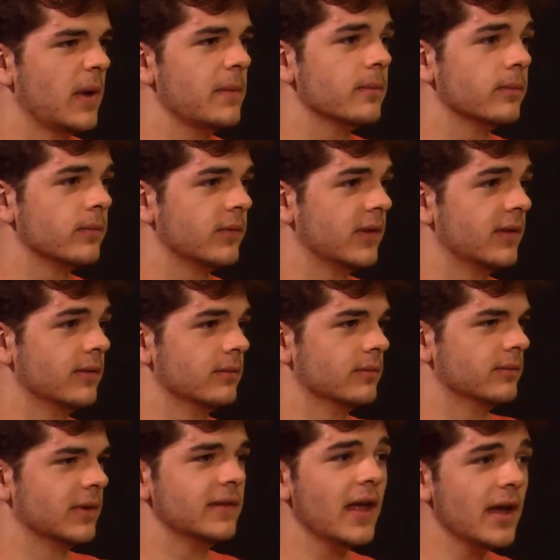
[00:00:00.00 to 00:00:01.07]

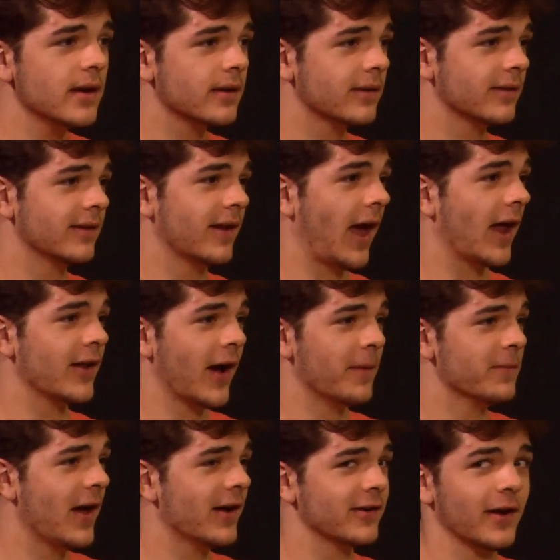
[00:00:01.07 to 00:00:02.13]
Did they?
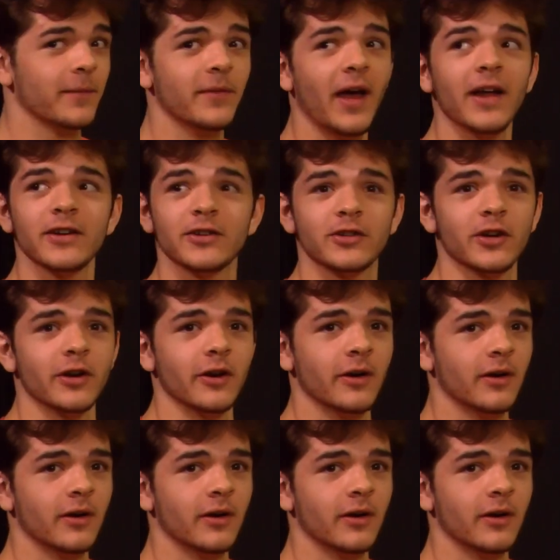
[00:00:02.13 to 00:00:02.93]
I'm not sure.